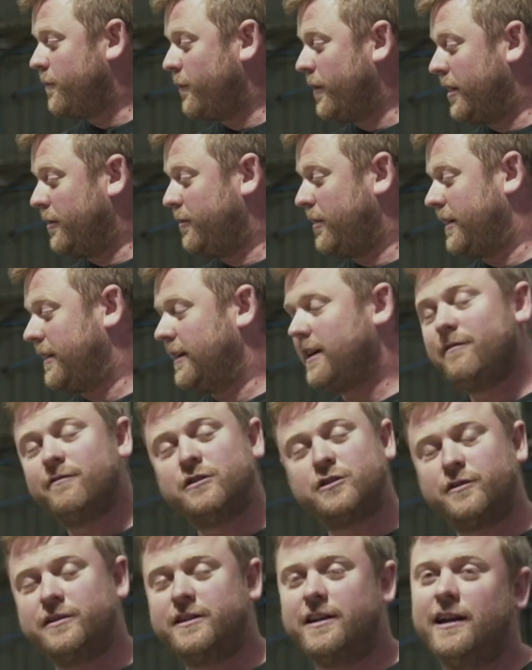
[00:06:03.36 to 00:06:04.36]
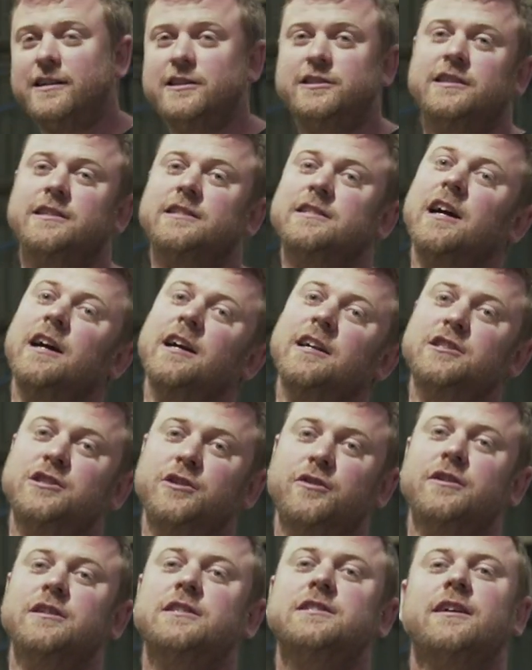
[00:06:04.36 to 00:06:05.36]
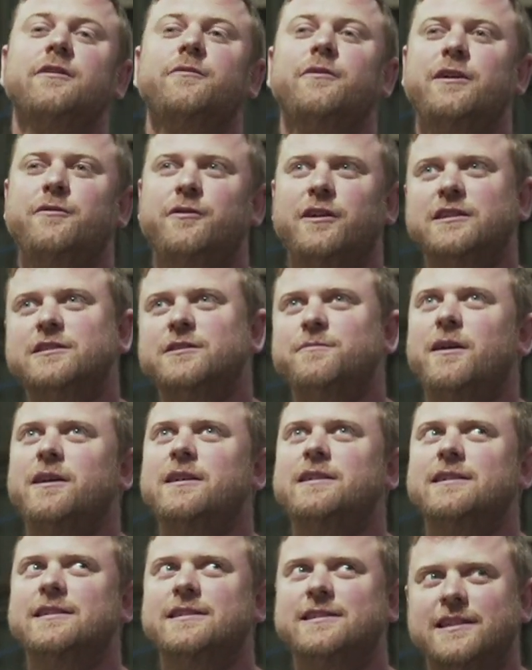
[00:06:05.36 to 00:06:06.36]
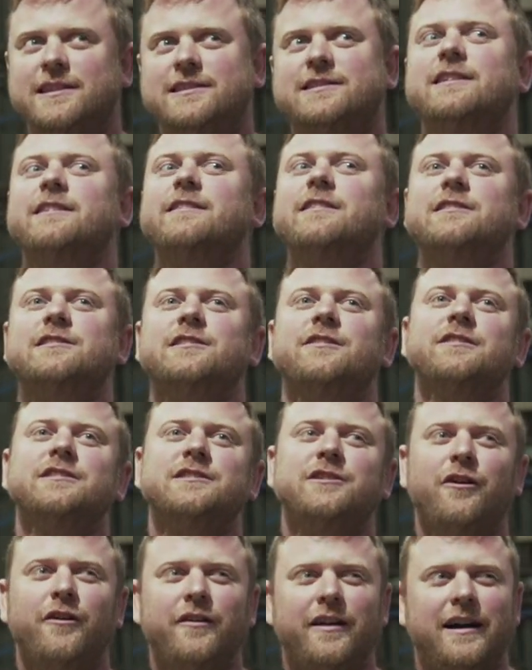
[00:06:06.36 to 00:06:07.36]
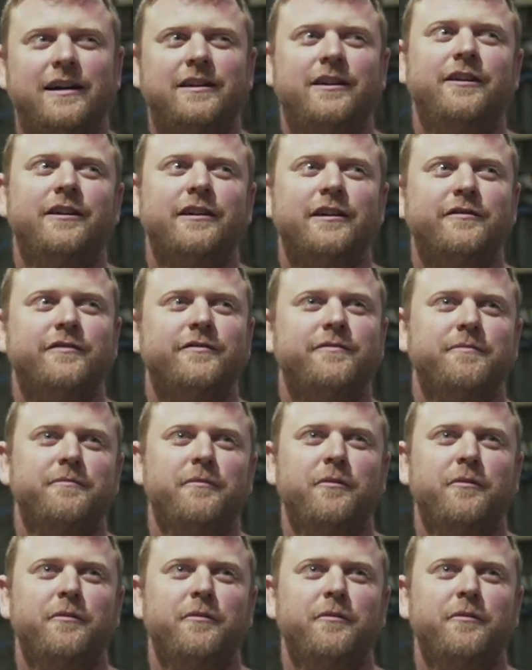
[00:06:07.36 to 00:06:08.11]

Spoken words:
we had a blank canvas with the engine choice, and we wanted to make it 6-cylindered, so it's got that kind of